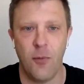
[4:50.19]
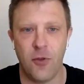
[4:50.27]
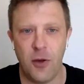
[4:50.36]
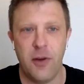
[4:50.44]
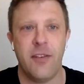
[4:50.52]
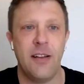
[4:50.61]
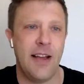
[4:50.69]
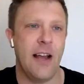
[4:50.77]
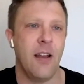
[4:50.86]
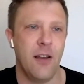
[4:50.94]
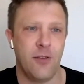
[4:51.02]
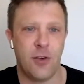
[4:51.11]
So you send out
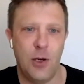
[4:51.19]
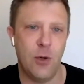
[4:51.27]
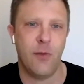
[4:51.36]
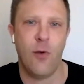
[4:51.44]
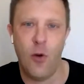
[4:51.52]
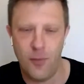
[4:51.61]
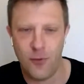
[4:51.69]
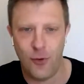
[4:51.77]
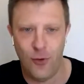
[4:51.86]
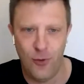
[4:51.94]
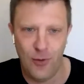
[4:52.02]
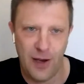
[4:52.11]
a secure form
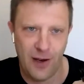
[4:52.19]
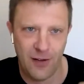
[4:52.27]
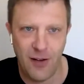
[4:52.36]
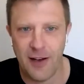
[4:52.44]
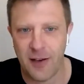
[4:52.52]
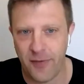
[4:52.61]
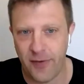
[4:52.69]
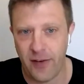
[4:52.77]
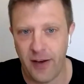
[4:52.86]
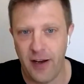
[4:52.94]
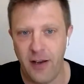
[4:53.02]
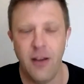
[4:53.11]
to a client to fill
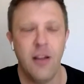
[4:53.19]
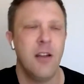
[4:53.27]
in.